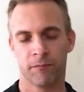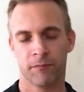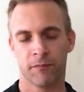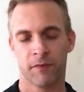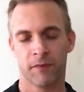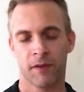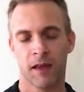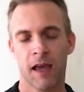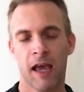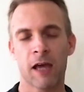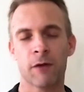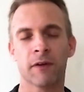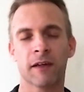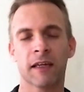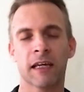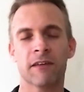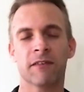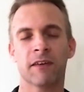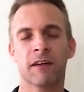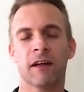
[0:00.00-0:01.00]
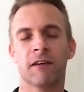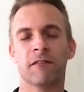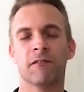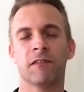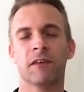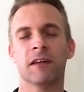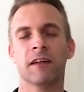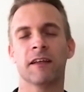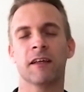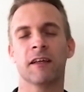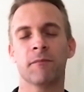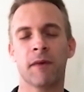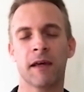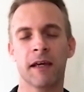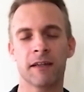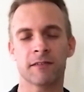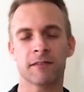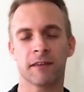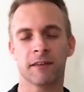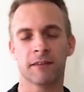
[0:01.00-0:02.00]
And we're given a really
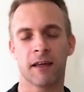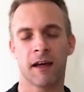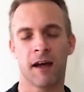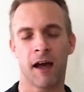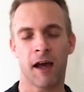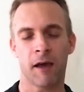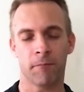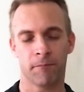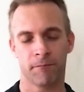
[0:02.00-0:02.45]
amazing time